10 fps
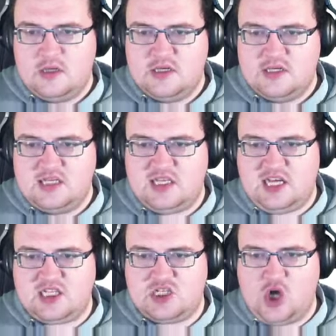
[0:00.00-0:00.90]

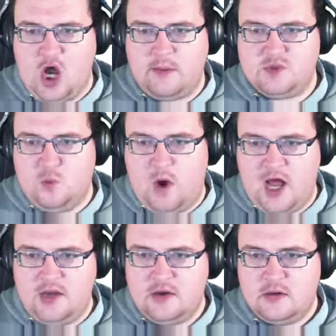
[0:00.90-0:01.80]
6 times
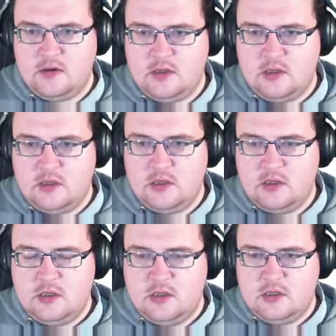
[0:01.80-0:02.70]
1
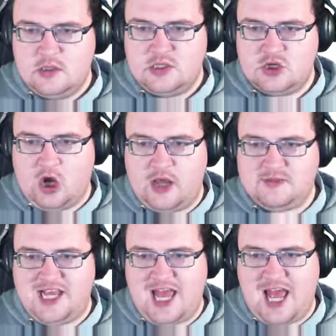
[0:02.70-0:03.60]

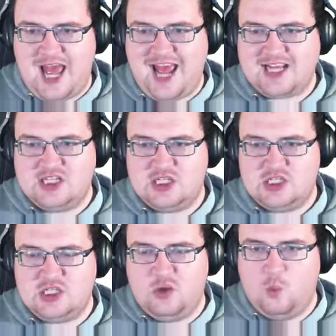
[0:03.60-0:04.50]
times x
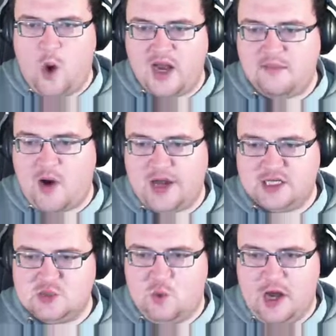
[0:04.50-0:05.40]
to the 1
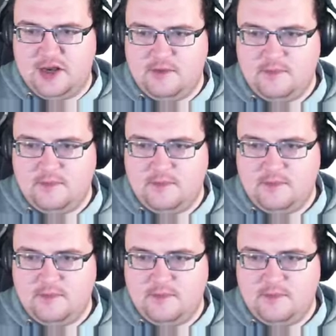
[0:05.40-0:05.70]
minus 1.